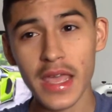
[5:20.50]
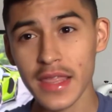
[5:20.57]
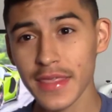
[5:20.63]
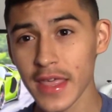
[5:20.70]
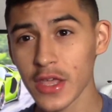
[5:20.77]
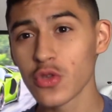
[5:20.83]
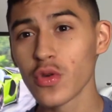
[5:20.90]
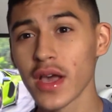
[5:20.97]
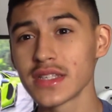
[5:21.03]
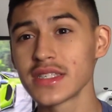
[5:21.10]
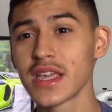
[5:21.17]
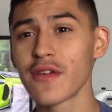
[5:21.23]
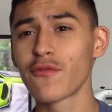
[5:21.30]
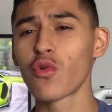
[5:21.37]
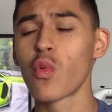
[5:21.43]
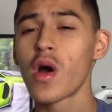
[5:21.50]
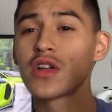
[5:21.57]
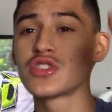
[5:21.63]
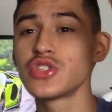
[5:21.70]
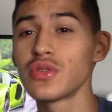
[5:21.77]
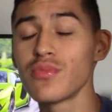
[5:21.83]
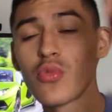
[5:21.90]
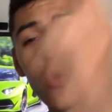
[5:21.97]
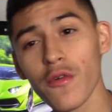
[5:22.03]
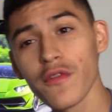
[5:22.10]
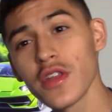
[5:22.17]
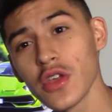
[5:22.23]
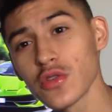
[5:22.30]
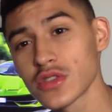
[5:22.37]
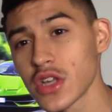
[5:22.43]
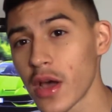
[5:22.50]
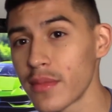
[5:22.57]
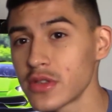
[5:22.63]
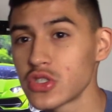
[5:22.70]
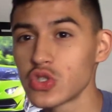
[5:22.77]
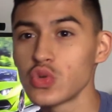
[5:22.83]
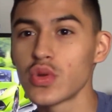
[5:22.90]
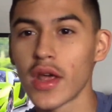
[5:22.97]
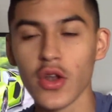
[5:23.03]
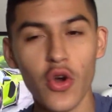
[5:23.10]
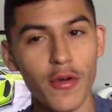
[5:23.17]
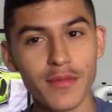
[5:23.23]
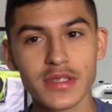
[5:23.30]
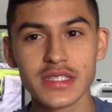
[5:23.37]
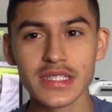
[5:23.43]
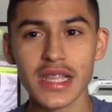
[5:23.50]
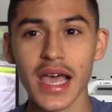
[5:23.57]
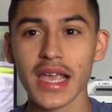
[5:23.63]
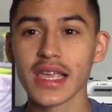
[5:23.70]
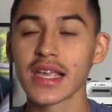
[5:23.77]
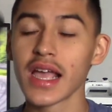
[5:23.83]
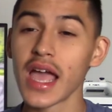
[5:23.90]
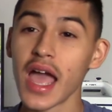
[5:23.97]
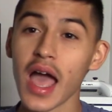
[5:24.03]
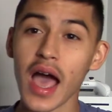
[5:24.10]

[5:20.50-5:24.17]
Thank you guys again for watching. More videos coming soon. I know I've been slacking.